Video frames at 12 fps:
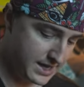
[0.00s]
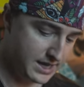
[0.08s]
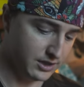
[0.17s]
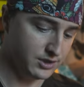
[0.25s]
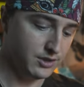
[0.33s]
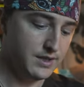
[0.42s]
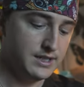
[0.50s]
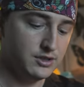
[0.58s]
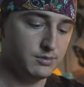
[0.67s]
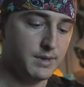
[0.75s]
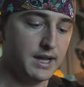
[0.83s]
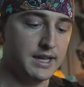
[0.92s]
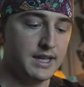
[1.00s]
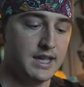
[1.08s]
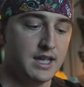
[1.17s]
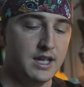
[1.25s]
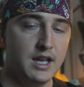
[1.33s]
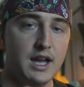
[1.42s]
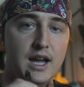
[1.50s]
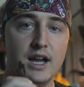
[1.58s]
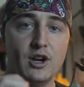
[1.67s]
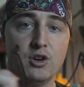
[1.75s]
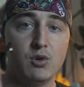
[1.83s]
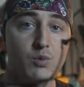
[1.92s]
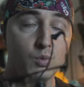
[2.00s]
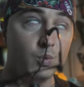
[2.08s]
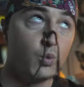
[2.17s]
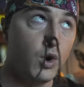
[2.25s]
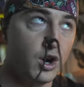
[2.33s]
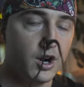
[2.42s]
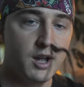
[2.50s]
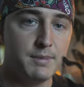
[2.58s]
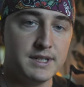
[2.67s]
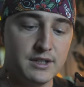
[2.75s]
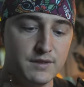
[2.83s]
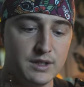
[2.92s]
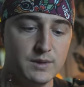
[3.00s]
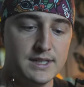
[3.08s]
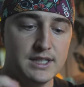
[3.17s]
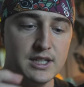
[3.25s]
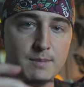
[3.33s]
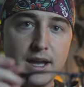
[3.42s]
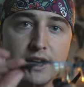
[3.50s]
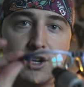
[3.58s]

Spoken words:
here. So these are my were up until very recently my